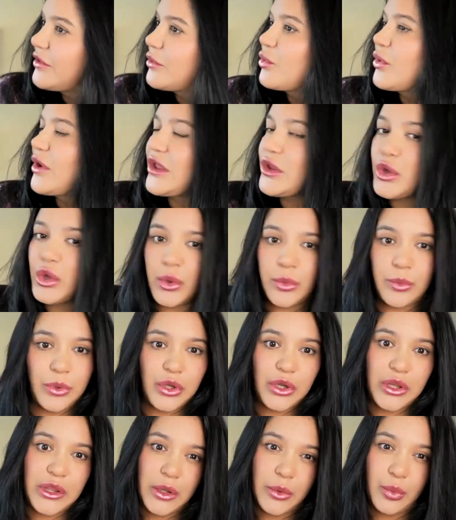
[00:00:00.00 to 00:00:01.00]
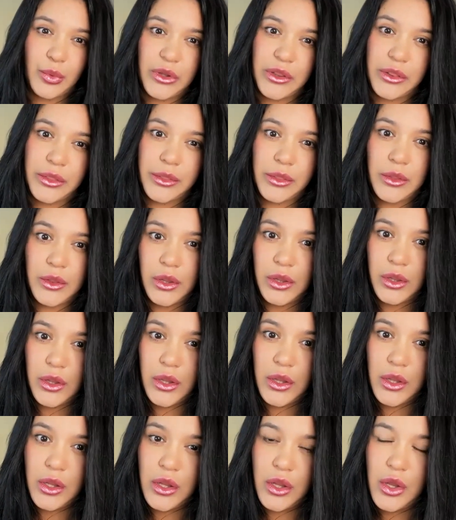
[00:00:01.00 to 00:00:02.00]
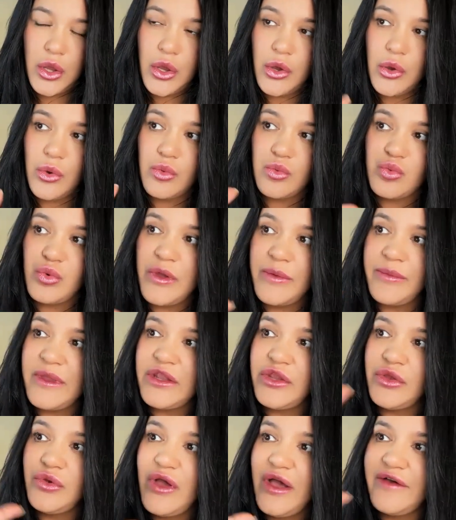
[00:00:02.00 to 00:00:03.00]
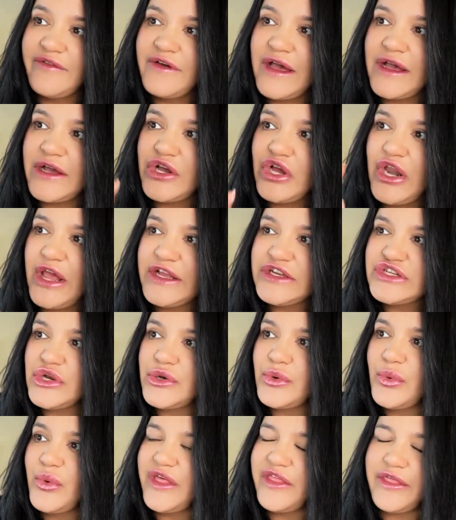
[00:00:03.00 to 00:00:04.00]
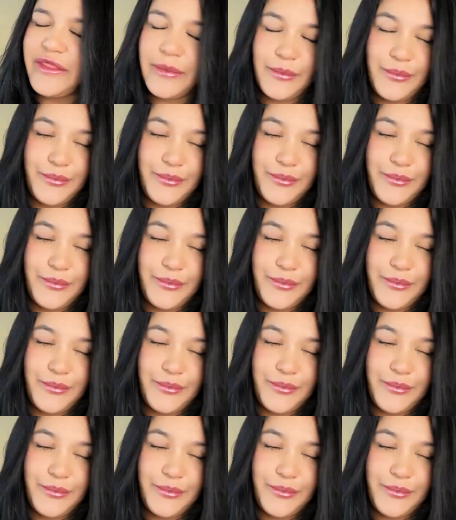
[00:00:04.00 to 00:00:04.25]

the way you communicate with women you have a connection with.